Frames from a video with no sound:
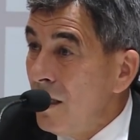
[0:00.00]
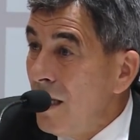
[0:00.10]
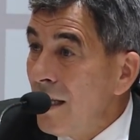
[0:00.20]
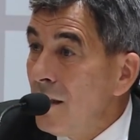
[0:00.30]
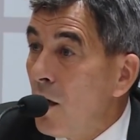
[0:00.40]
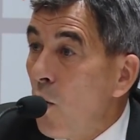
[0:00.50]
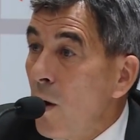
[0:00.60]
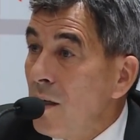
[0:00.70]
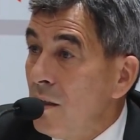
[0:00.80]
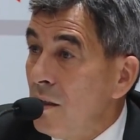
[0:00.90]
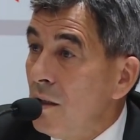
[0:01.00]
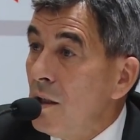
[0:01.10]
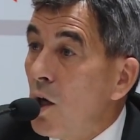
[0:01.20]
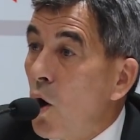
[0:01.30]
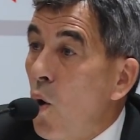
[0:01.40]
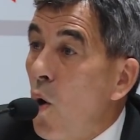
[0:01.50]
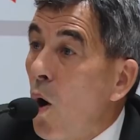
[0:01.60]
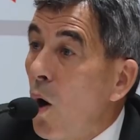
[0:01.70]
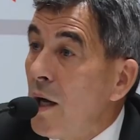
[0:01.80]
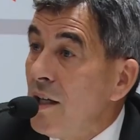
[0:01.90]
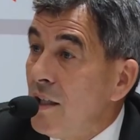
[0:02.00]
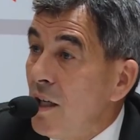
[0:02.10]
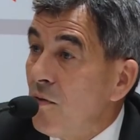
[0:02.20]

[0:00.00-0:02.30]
Not the quantity, the quality